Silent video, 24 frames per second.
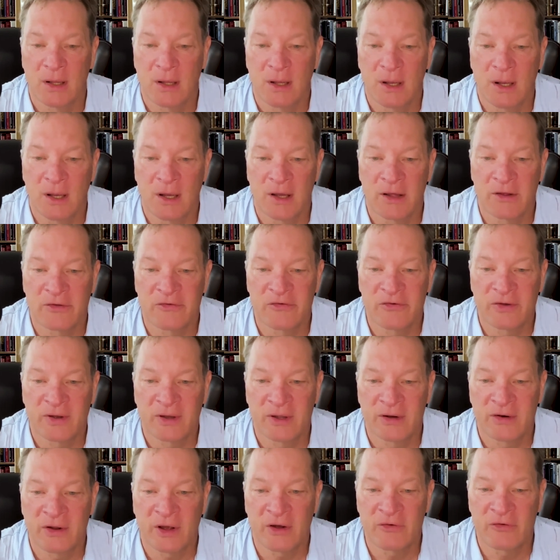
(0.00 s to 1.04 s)
as
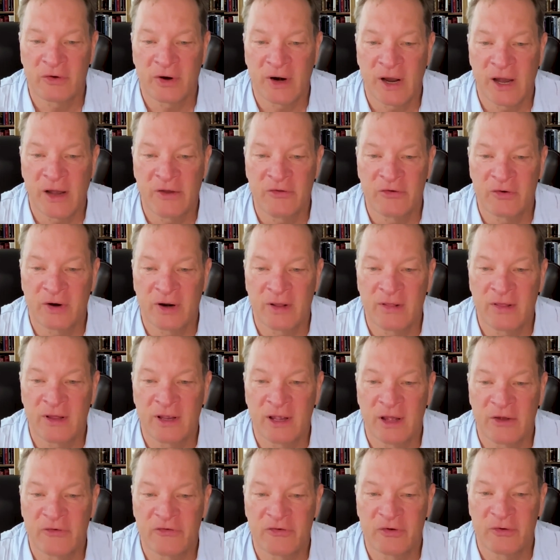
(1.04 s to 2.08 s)
Dr. Heiser, I think,
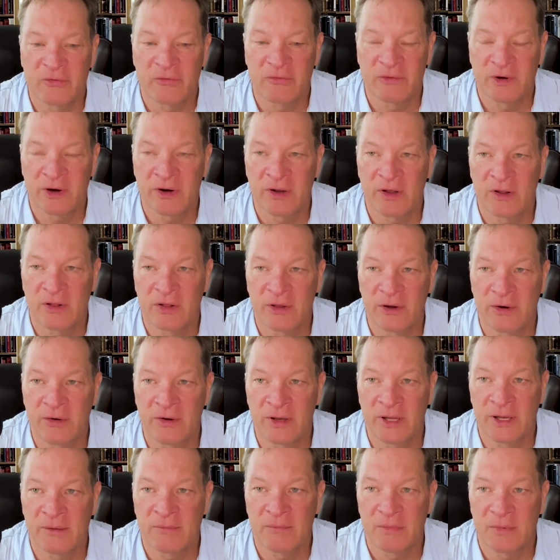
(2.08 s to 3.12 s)
has shown very
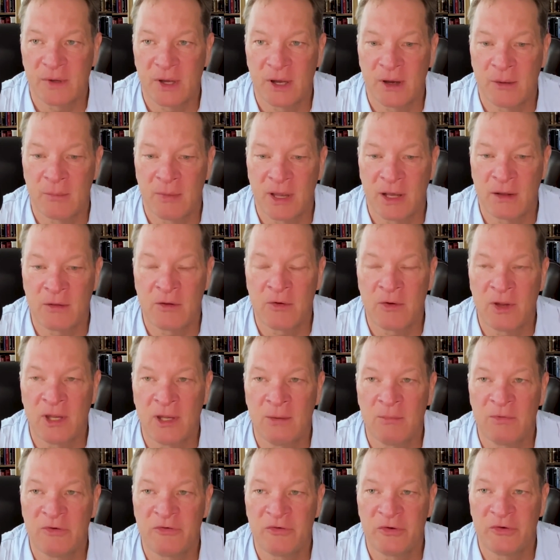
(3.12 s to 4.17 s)
clearly,
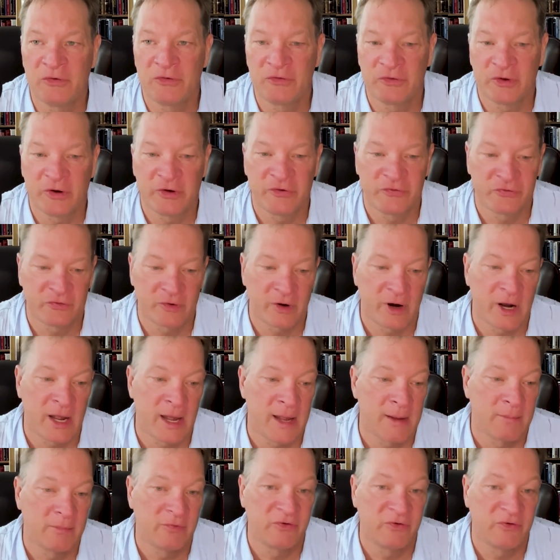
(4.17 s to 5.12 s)
Elohim is used to describe